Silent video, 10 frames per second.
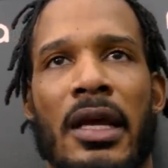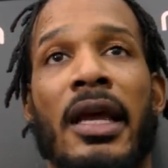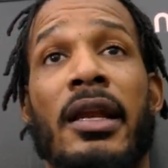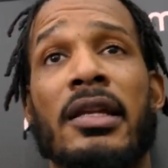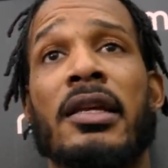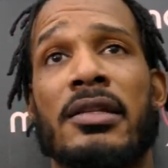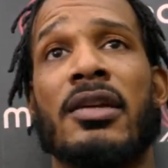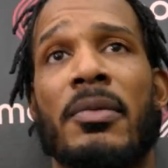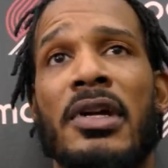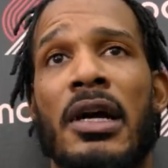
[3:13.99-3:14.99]
And he did
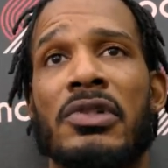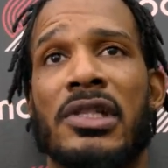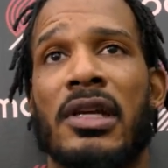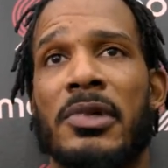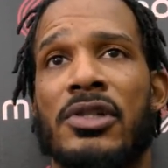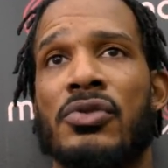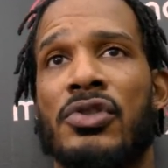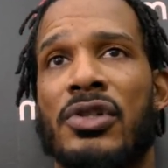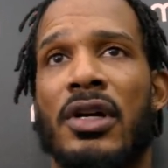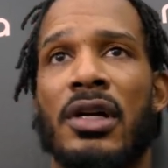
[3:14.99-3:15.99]
tell me I was coming to
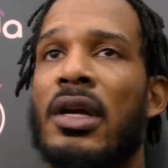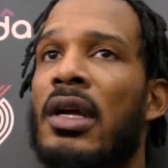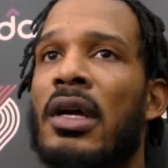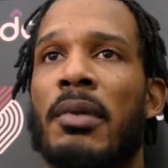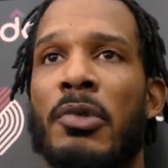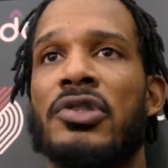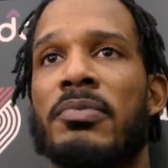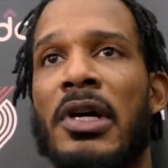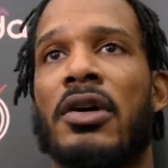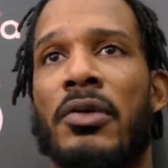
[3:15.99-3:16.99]
start. Most
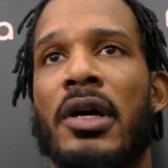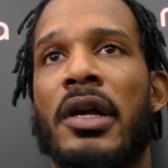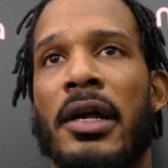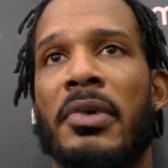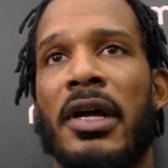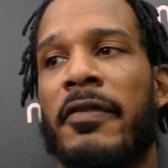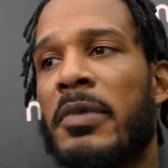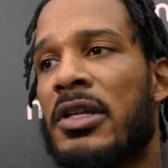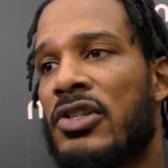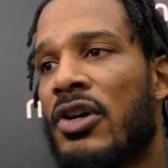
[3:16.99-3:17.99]
of my career in the NBA, I've
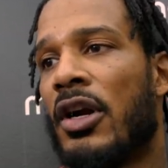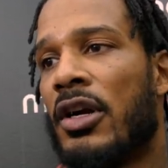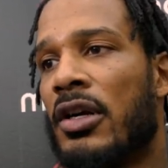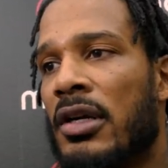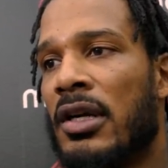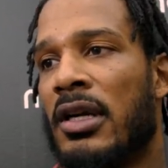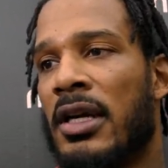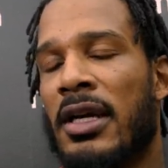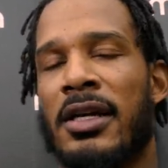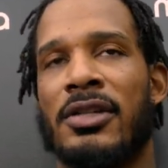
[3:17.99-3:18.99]
been a starter.
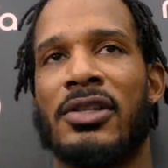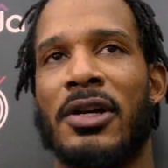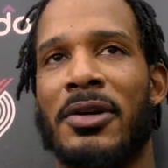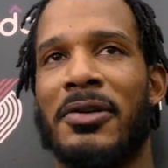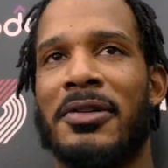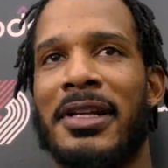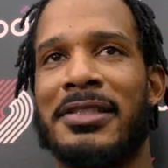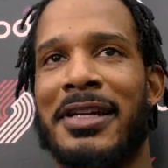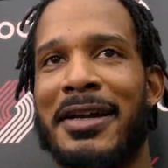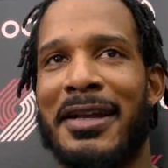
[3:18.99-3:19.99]
So
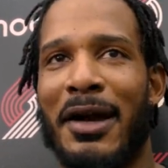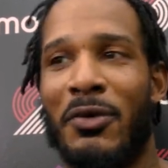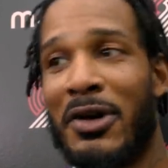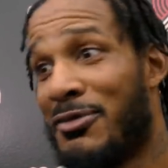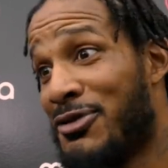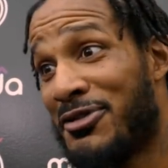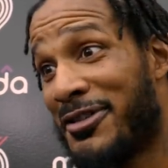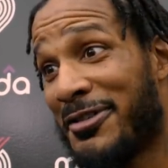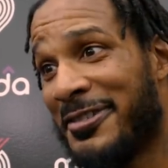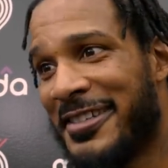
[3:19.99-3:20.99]
that's kind of like what I'm used
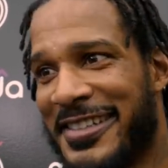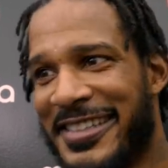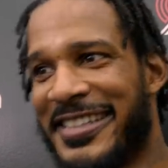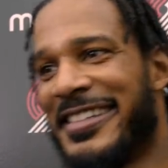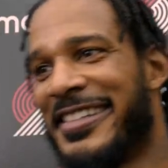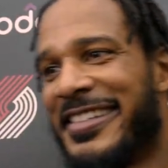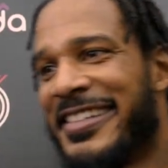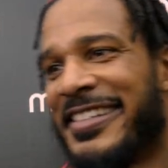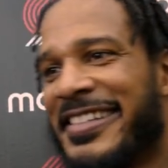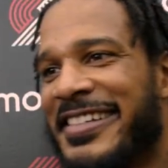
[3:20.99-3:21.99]
to. Well, and that was
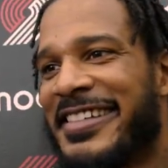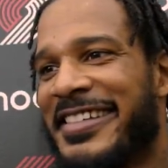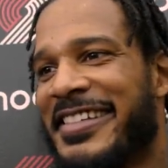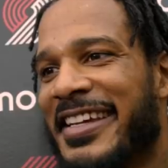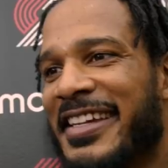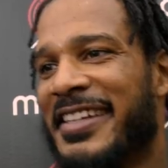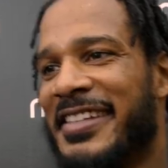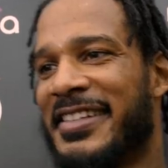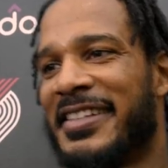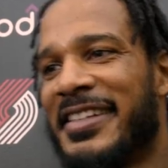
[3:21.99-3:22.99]
different in
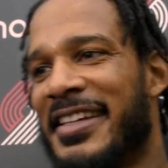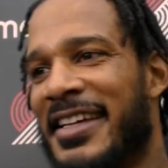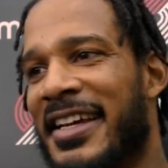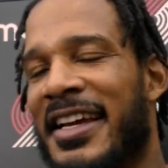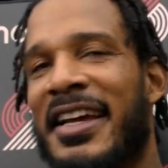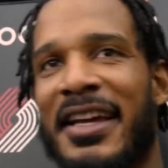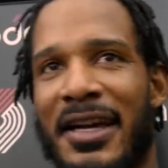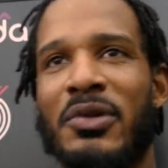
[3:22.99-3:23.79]
Sacramento. I mean, because